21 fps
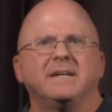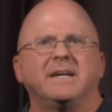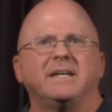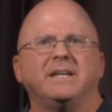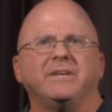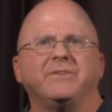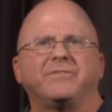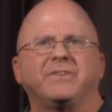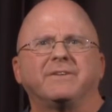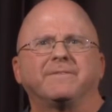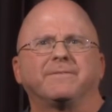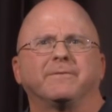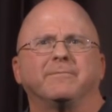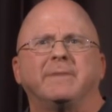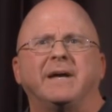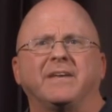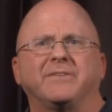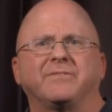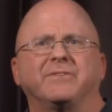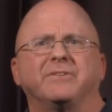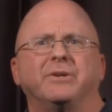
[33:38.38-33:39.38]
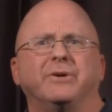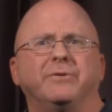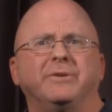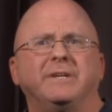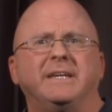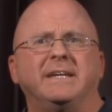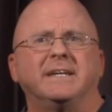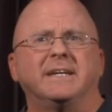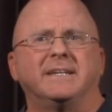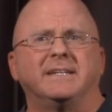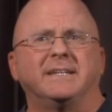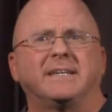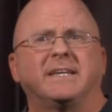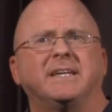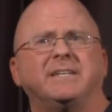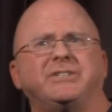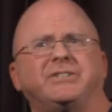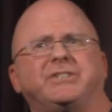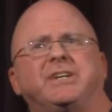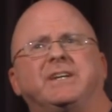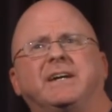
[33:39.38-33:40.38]
And he said, for Macedonia and
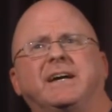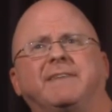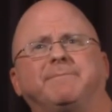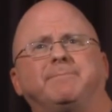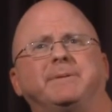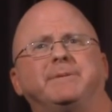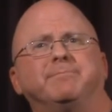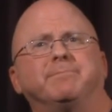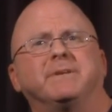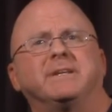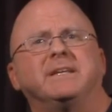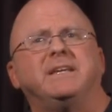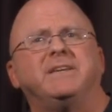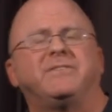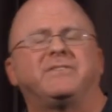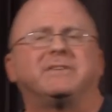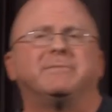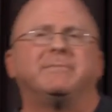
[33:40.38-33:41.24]
Achaia have been pleased